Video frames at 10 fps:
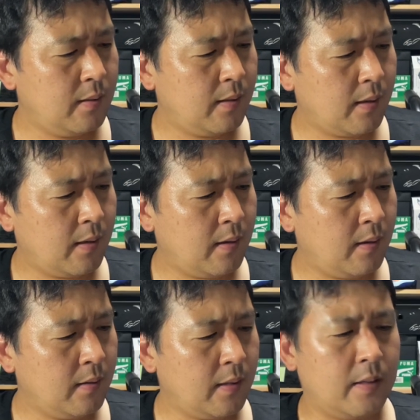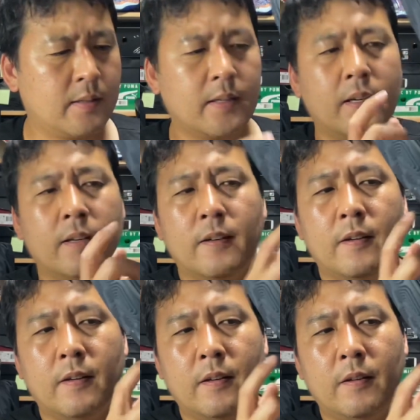And yeah, it's got a
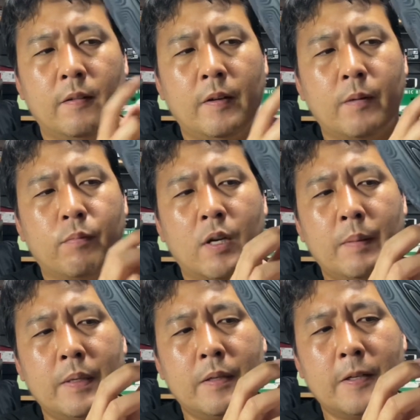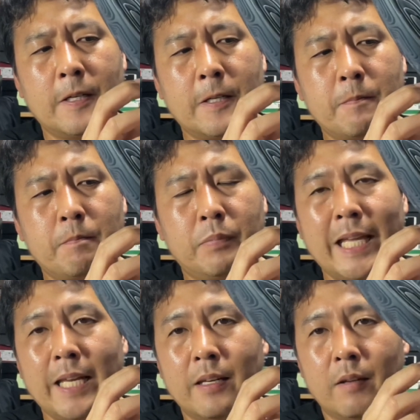very prominent
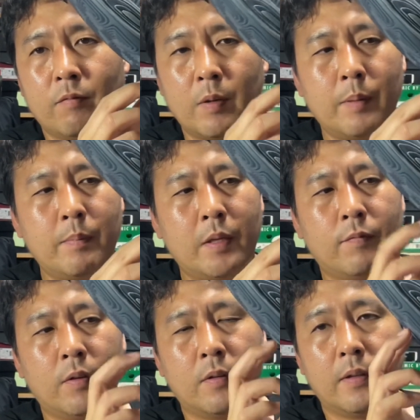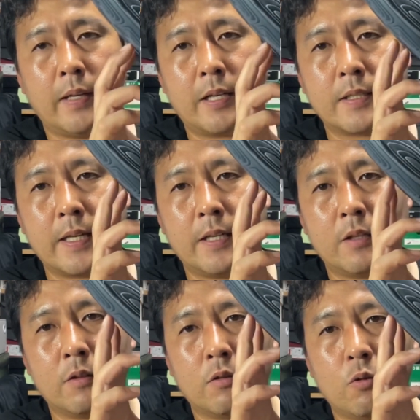plate from the midfoot
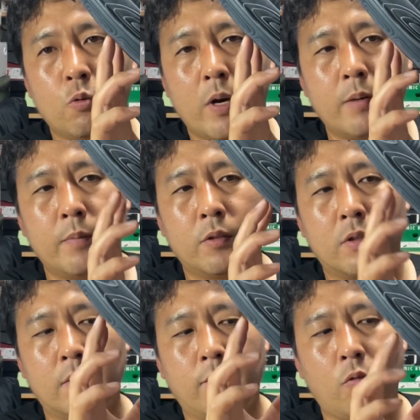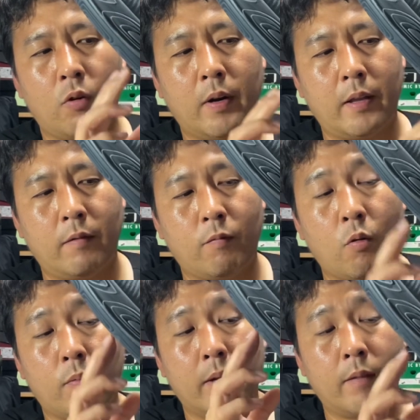extending quite a bit to the
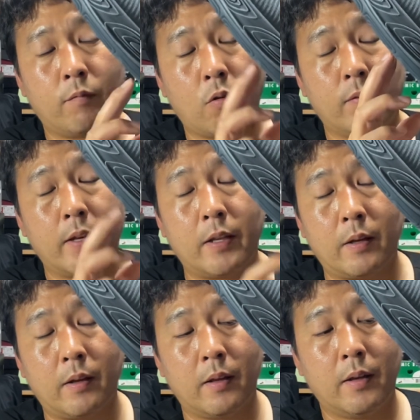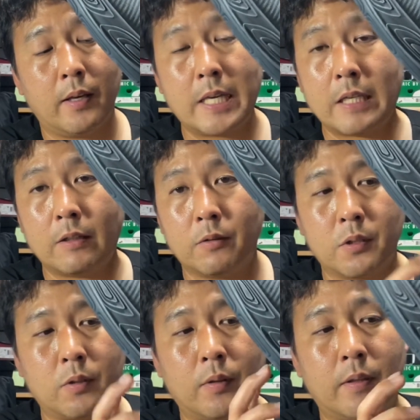forefoot and the heel.
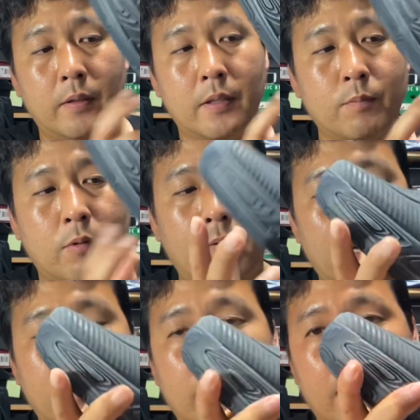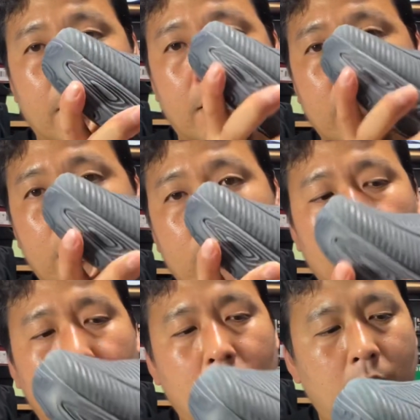So this provides good
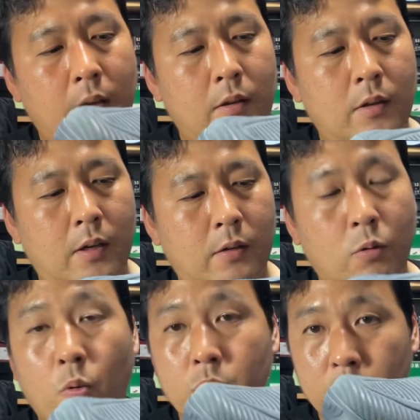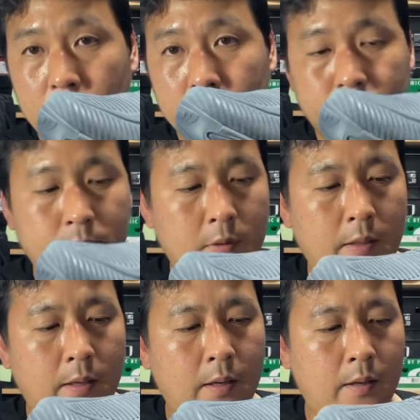torsion,
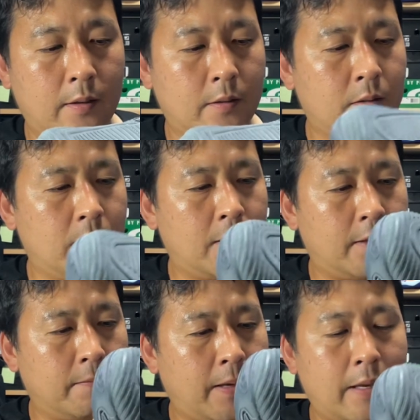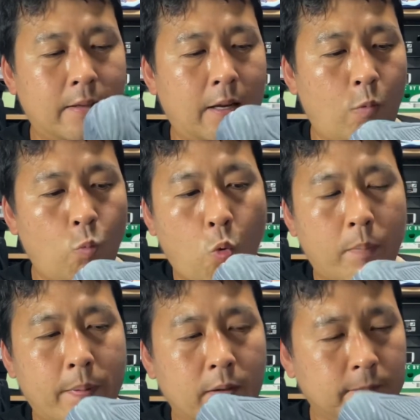good
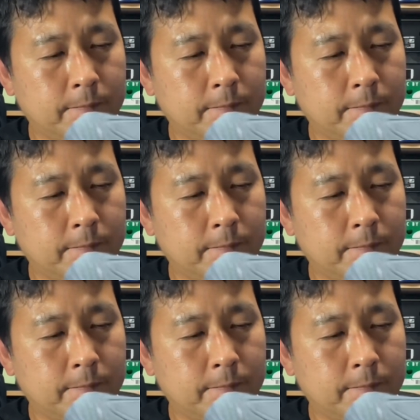anti-warping.